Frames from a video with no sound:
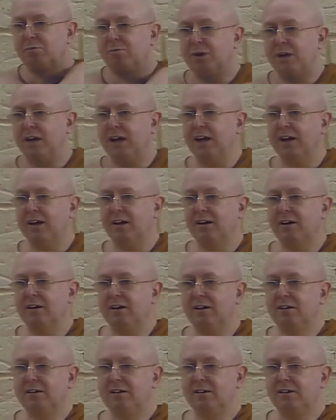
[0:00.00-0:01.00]

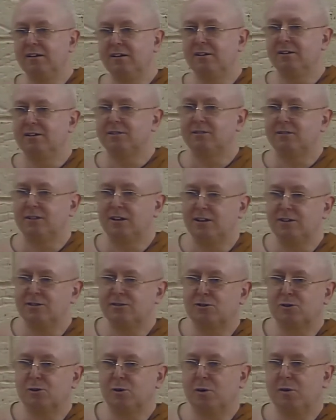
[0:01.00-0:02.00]
Bianca, silly
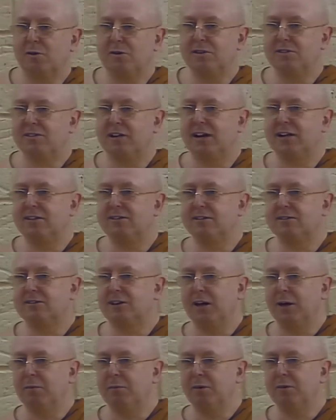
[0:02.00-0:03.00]
stories and
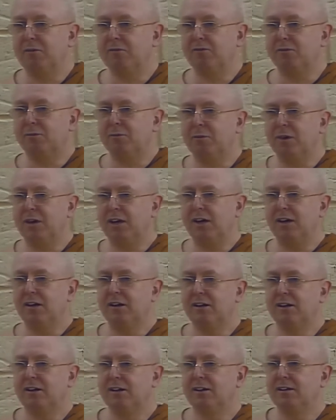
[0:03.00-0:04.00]
entertainment from me.
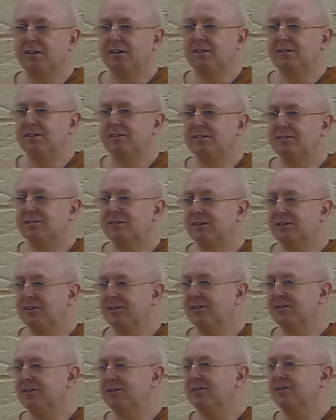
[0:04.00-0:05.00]
So you've
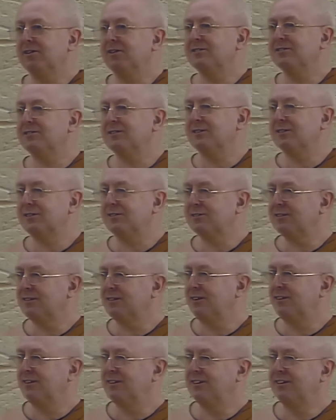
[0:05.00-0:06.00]
got lots and lots
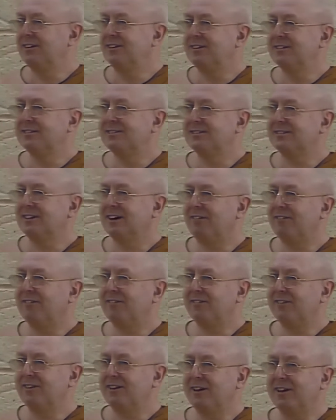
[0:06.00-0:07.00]
of stuff,
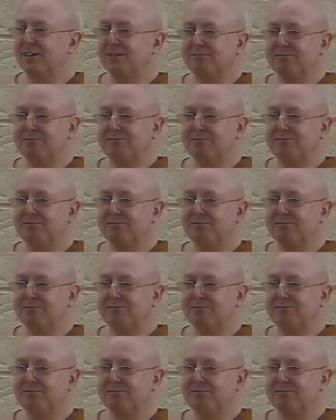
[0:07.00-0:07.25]
it's